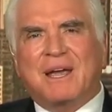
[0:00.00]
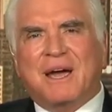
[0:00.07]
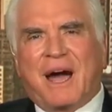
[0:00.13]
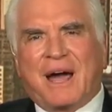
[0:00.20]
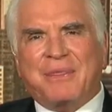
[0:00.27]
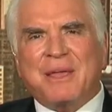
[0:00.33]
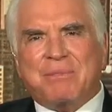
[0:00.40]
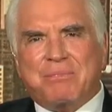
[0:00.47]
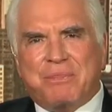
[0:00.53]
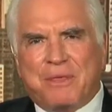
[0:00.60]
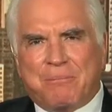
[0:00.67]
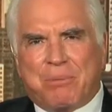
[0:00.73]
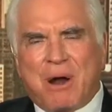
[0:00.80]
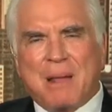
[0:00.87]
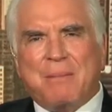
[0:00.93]
I think the
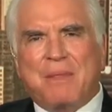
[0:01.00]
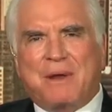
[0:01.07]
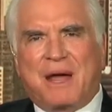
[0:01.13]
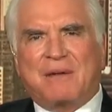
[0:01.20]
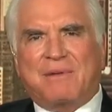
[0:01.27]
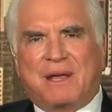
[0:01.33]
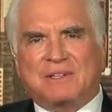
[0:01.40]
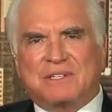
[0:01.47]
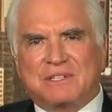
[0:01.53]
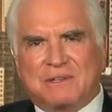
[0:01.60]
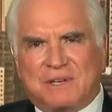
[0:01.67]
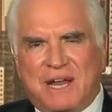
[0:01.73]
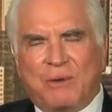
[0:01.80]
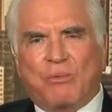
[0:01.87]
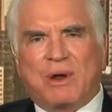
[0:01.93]
problem that I've had since
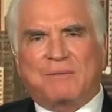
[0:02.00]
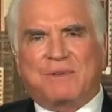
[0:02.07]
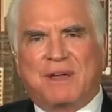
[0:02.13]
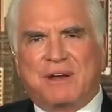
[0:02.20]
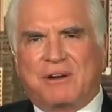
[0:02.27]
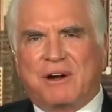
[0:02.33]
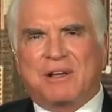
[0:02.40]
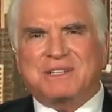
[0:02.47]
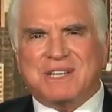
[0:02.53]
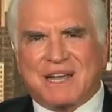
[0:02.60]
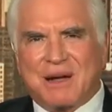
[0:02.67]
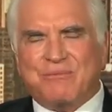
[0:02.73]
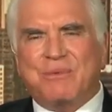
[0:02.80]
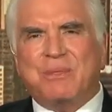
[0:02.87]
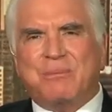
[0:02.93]
day one of getting here, because I
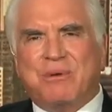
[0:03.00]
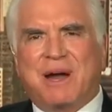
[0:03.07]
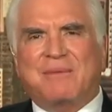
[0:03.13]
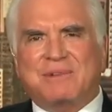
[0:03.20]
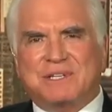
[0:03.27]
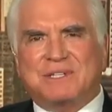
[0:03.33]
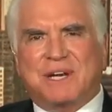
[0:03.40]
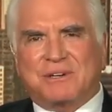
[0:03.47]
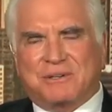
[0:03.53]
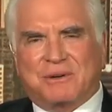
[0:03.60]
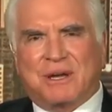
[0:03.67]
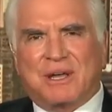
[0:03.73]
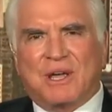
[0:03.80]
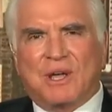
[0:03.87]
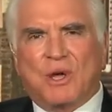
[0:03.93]
come from the private sector,
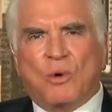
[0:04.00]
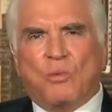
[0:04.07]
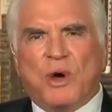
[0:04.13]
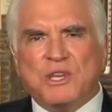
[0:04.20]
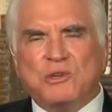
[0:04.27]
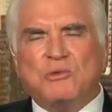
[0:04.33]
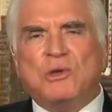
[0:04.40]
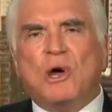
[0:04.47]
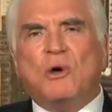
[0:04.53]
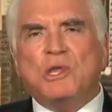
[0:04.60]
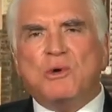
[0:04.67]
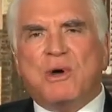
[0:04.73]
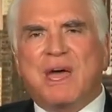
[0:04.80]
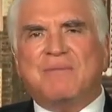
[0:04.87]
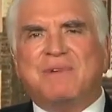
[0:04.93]
when you know
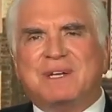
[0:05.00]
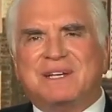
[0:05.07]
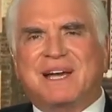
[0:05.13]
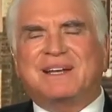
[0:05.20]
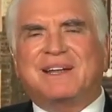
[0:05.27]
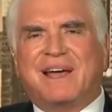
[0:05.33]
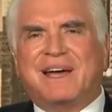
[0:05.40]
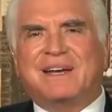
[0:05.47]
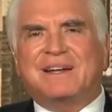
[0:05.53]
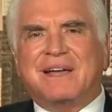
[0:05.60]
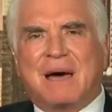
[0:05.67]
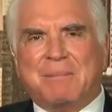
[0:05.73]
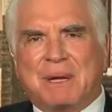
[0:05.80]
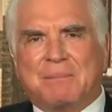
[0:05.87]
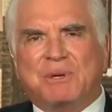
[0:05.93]
you have a deadline
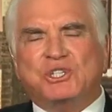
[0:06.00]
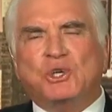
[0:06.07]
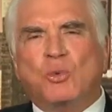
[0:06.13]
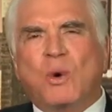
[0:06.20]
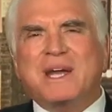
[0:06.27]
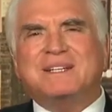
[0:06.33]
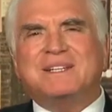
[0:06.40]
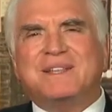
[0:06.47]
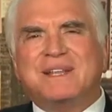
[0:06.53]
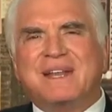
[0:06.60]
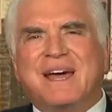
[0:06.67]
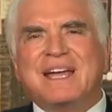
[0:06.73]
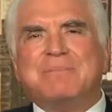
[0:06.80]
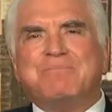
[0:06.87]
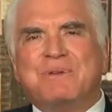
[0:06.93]
coming, but you wait to the
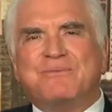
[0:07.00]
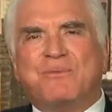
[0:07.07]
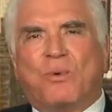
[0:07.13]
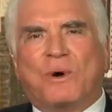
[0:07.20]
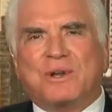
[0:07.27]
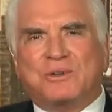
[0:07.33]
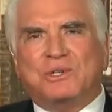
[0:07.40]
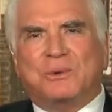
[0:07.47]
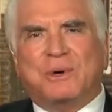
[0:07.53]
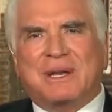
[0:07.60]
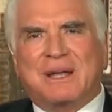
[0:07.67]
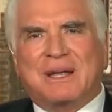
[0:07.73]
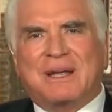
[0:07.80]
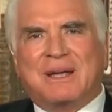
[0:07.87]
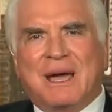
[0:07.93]
night before to do it,
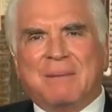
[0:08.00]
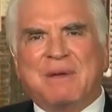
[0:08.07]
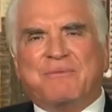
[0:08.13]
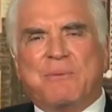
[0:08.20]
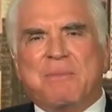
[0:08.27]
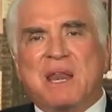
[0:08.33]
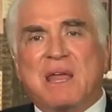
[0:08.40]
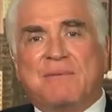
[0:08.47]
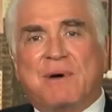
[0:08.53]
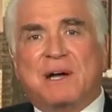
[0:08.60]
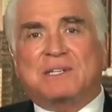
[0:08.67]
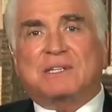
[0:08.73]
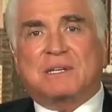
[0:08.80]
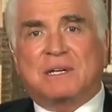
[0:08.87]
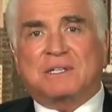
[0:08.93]
I mean, for many of
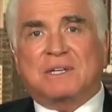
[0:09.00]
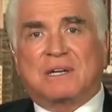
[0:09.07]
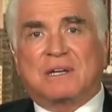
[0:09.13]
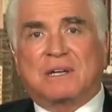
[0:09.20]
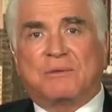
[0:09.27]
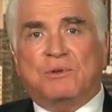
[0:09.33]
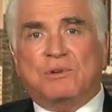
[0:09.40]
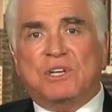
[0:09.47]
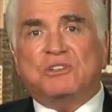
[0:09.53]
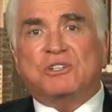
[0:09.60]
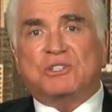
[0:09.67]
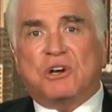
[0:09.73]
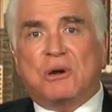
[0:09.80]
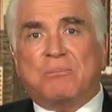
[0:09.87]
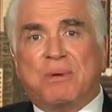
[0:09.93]
us, listen, if you did your
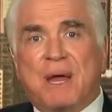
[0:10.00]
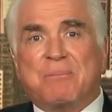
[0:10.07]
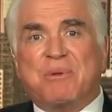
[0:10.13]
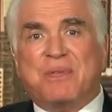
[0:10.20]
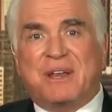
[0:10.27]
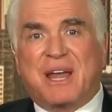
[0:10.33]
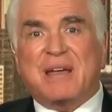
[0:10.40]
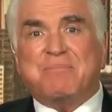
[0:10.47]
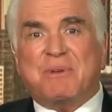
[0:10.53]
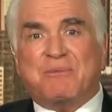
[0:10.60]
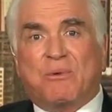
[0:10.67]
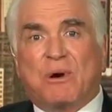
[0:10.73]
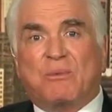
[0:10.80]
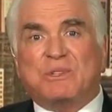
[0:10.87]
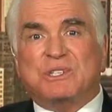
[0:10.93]
term paper the night
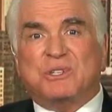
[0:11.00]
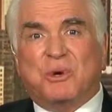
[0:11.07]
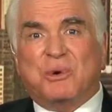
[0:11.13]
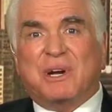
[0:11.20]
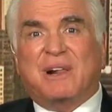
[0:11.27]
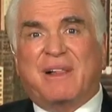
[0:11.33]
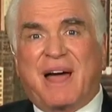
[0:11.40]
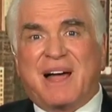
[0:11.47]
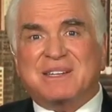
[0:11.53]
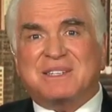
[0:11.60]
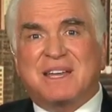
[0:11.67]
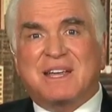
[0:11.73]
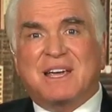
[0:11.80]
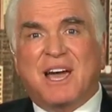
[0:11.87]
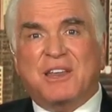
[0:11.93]
before it was due in class,
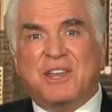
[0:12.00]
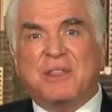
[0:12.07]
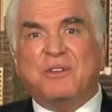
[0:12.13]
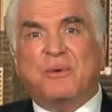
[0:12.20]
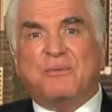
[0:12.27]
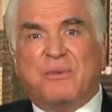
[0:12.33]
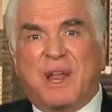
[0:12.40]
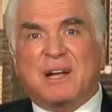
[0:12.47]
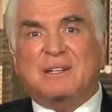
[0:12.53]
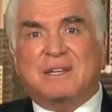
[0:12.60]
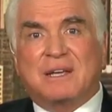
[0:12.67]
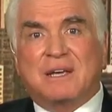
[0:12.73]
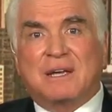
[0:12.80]
and then you flunked,